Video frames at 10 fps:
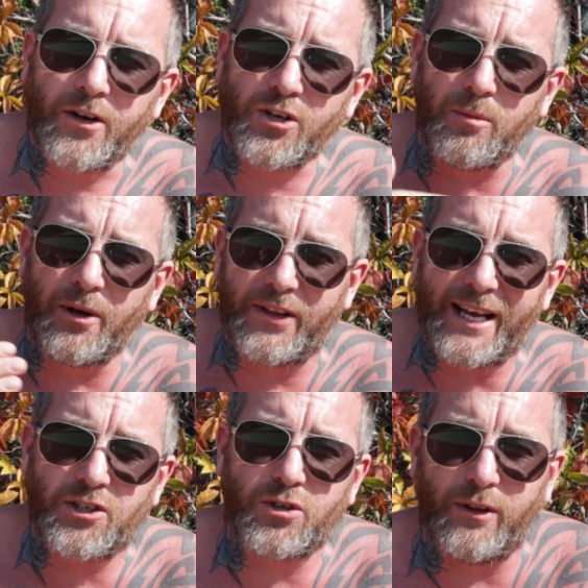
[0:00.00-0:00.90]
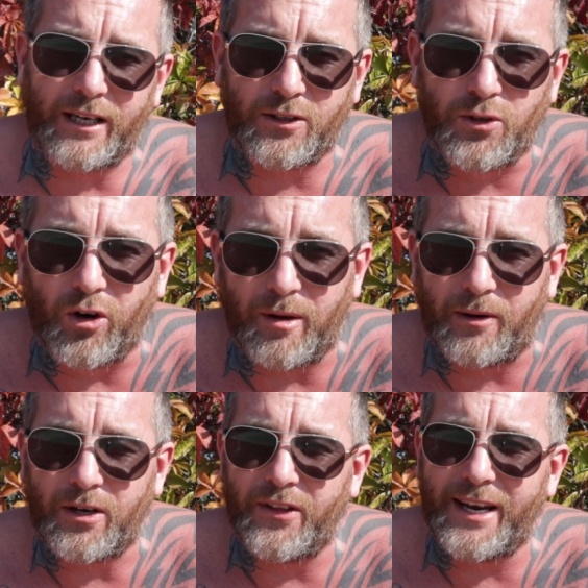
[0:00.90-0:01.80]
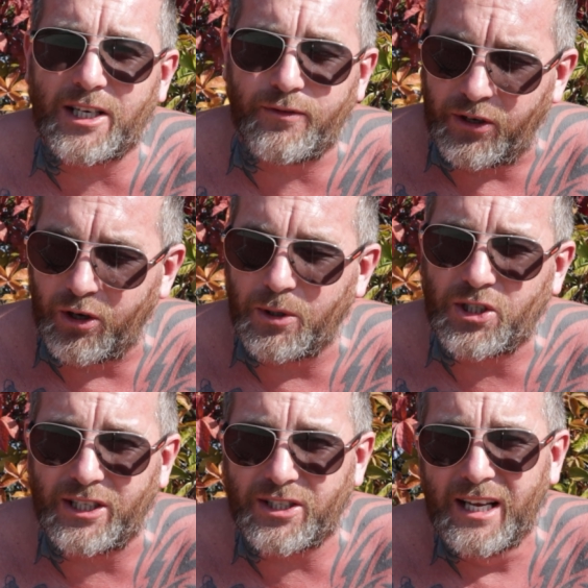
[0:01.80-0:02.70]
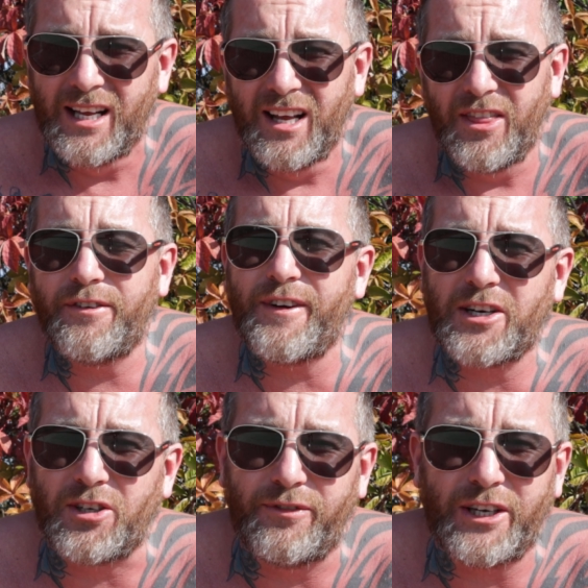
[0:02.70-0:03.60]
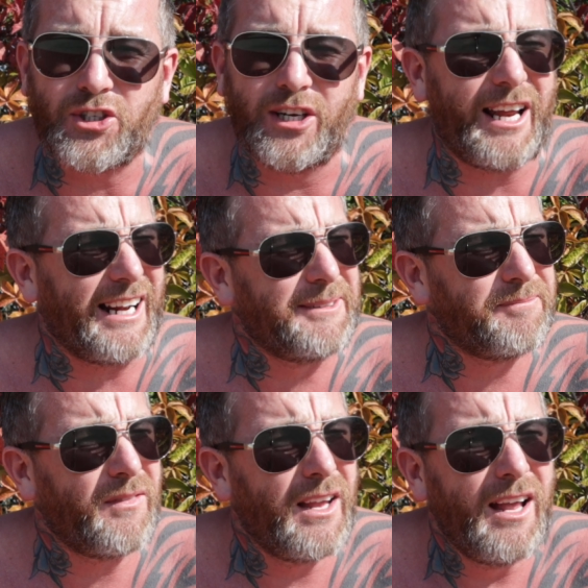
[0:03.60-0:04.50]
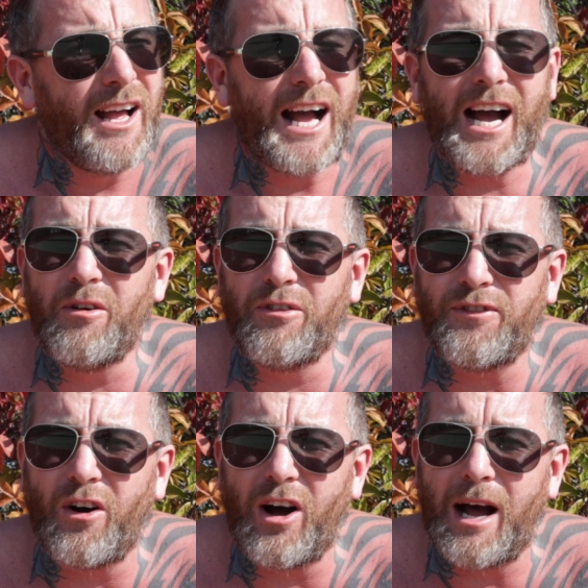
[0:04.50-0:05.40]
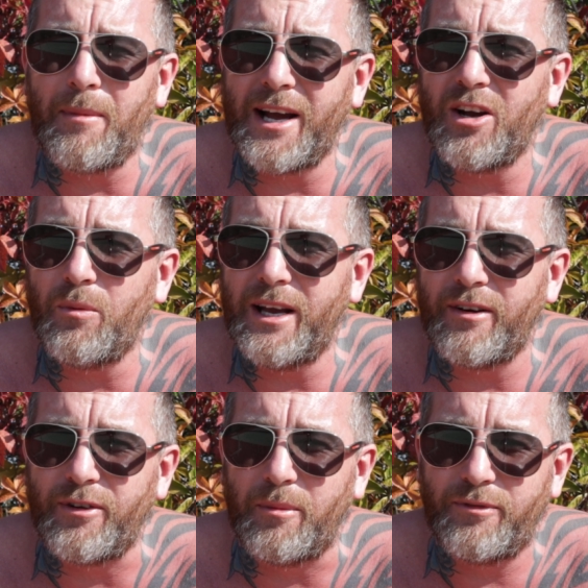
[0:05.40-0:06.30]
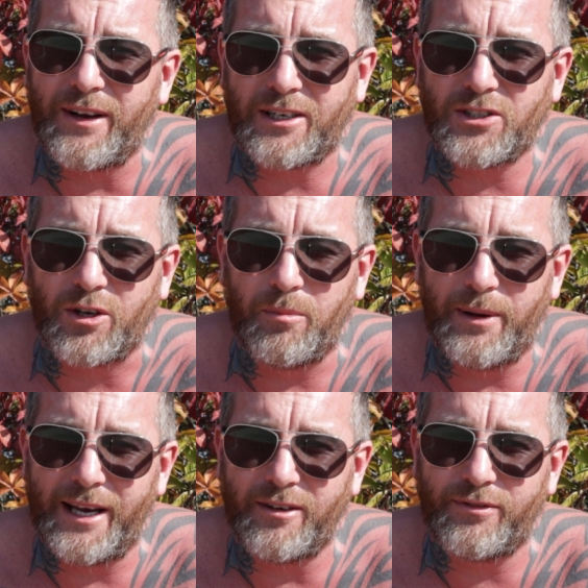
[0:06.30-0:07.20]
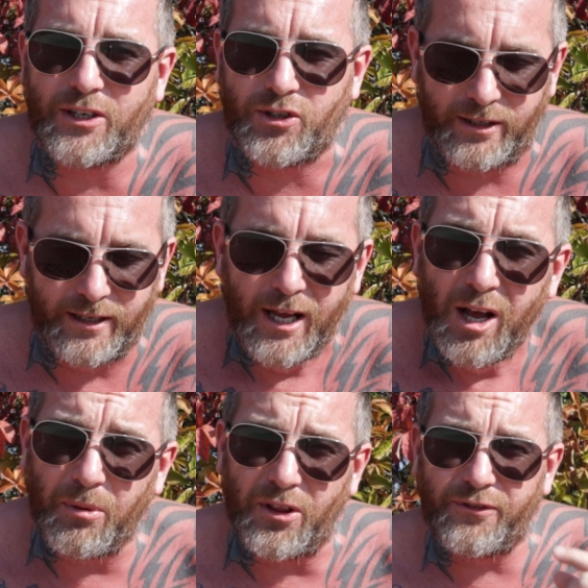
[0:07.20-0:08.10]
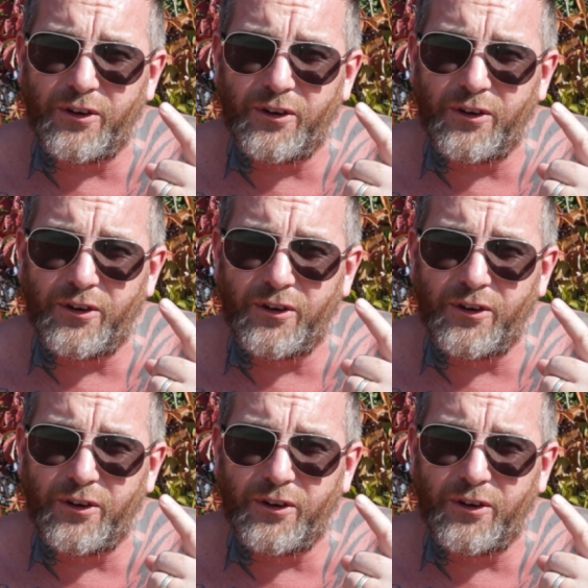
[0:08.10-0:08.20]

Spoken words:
to come up with the next tool that I'll talk about on the next video, which is the fact or fiction ladder. How far am I away from facts compared to fiction? But the